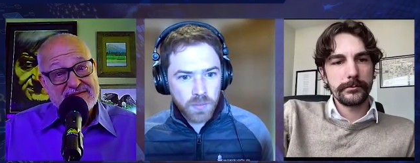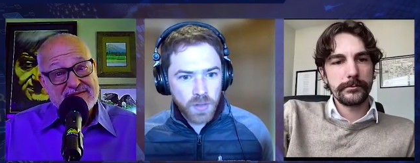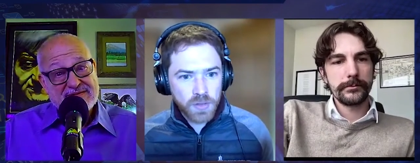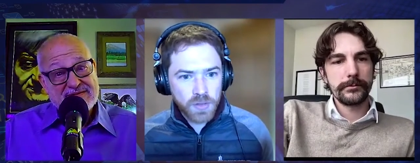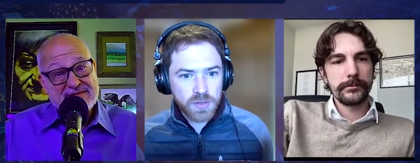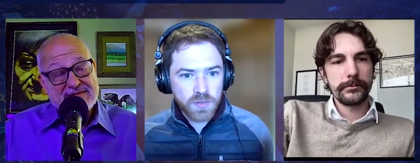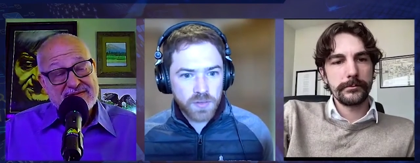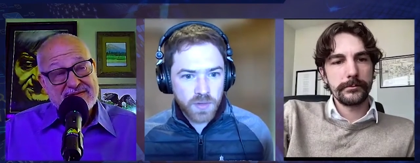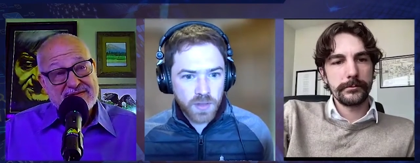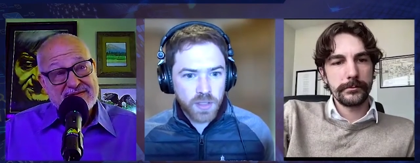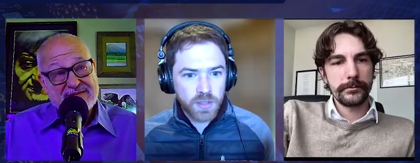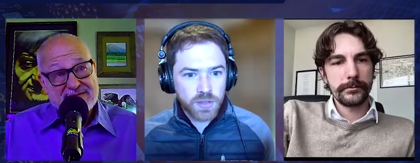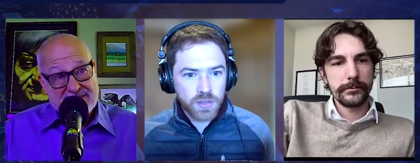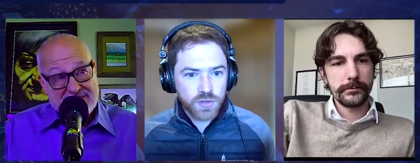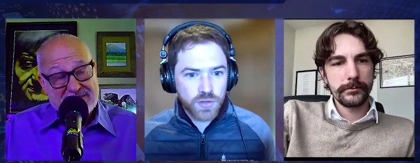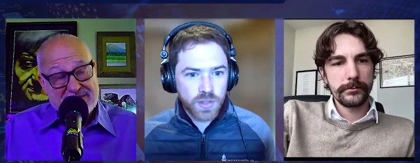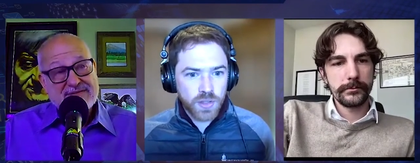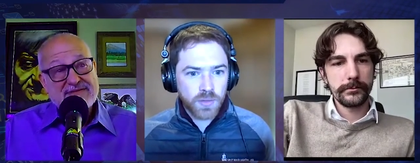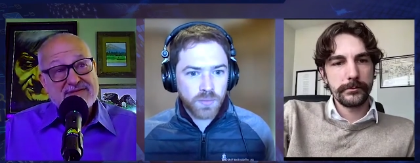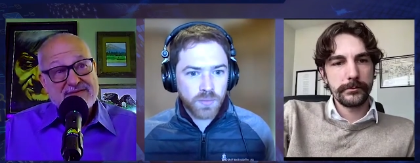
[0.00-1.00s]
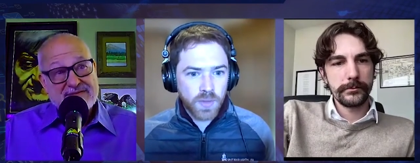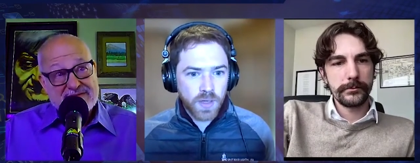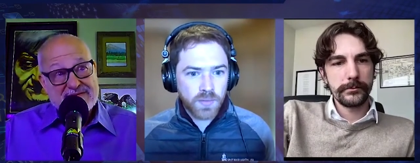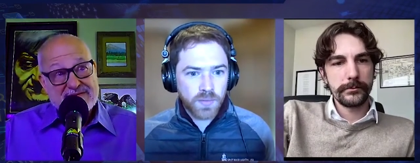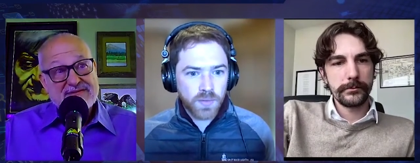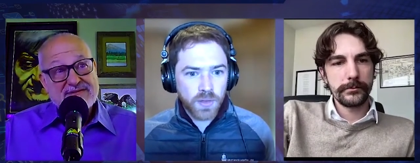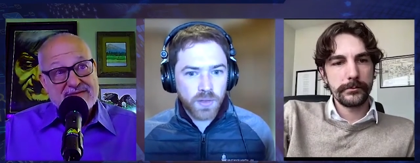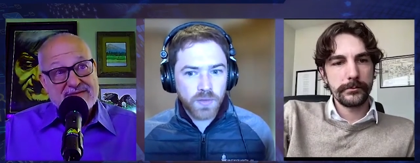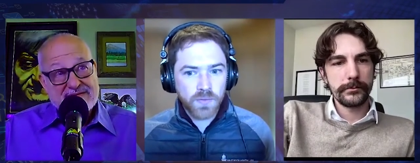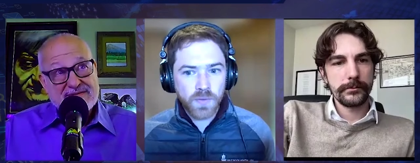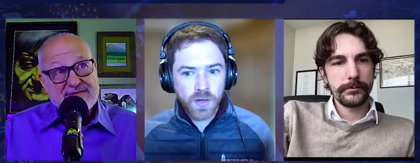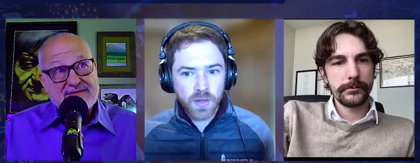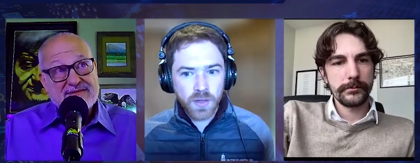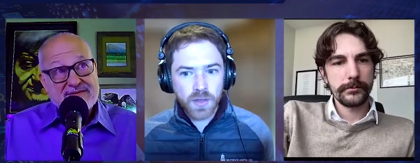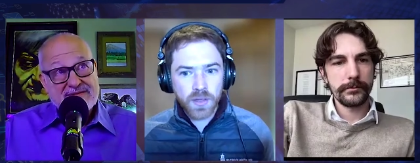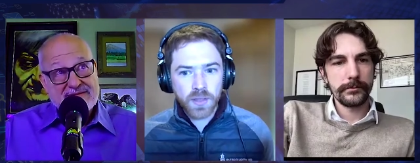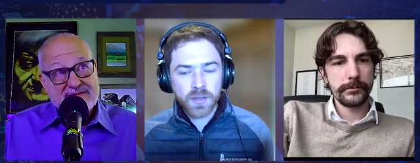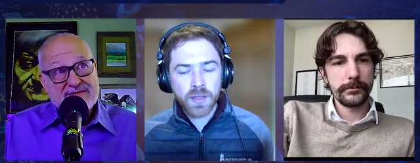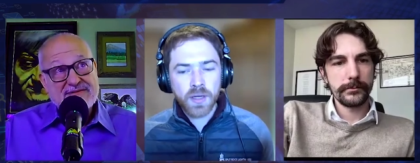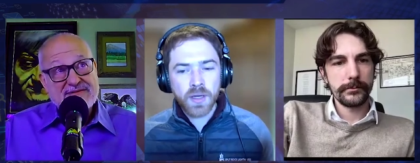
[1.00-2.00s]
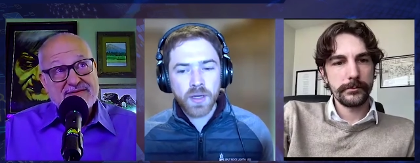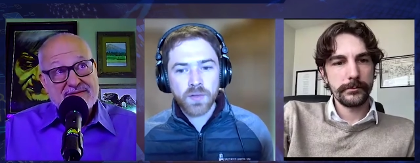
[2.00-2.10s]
Speaker 1: most of the country, right? There are very,